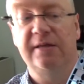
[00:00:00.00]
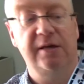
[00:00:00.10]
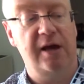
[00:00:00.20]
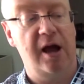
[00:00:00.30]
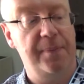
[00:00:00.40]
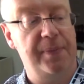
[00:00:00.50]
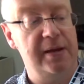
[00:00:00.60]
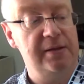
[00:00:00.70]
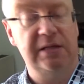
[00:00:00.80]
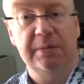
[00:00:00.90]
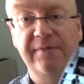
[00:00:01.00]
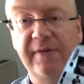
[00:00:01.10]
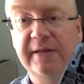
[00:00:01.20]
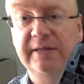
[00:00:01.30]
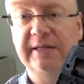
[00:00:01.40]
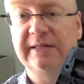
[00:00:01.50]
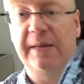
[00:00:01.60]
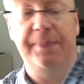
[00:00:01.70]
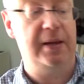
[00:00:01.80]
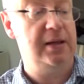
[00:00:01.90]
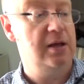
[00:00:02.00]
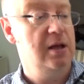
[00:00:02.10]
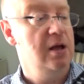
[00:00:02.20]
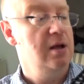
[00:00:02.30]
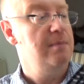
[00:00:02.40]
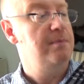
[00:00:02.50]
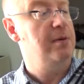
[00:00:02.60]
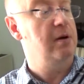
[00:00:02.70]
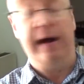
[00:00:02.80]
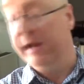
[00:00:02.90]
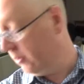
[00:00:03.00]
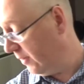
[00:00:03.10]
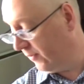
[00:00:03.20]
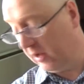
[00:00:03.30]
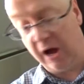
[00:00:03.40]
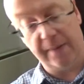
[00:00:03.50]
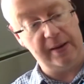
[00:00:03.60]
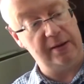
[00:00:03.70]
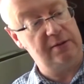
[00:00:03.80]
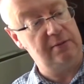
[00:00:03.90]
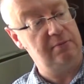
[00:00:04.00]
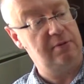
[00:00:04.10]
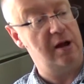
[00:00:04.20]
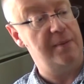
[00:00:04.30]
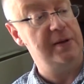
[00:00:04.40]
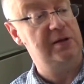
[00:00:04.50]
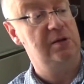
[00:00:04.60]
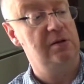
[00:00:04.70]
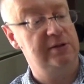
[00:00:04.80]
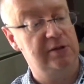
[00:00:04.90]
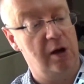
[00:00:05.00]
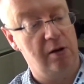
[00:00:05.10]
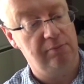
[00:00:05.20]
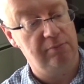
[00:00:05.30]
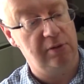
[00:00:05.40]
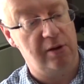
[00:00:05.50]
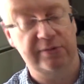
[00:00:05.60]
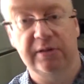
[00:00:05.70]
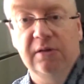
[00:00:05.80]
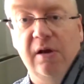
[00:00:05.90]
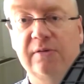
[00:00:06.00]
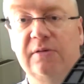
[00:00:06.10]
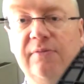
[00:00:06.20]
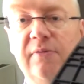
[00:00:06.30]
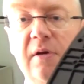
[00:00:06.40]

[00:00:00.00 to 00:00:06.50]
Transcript: the carpet to prevent it slipping. But I don't have carpet, so it's got lots and lots of